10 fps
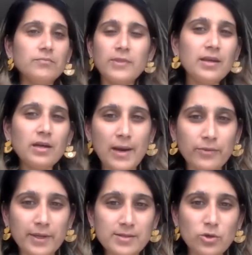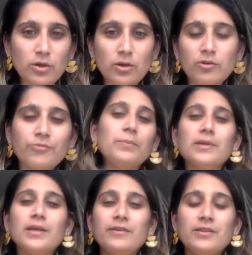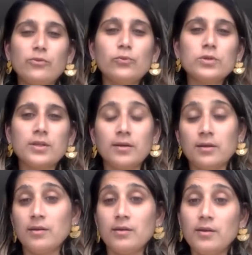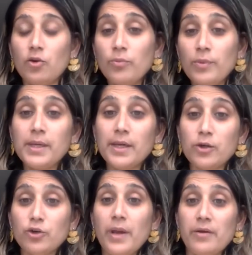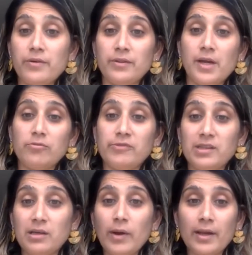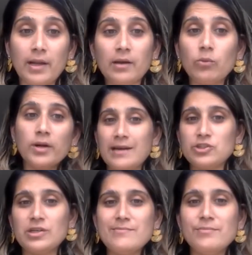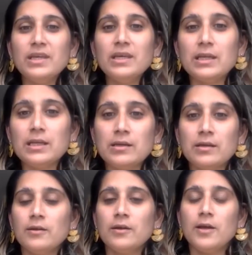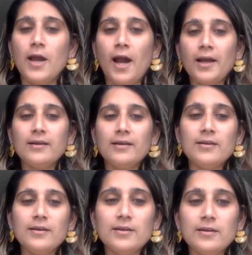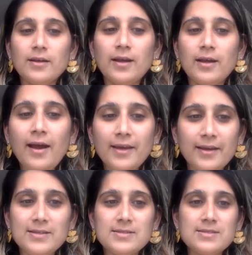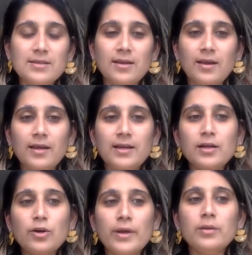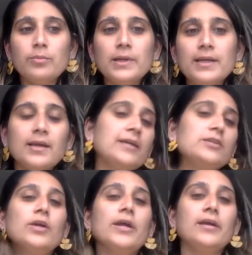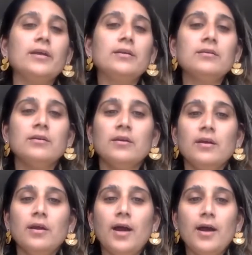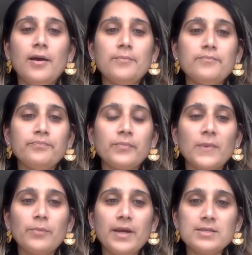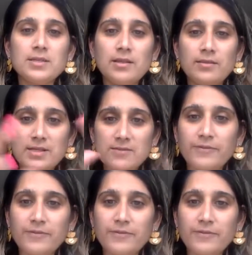think about this. Not a lot of people give it thought that, oh, maybe I could parent the Ayurvedic way. Like, what does it actually mean? And Katya is an incredibly educated person in this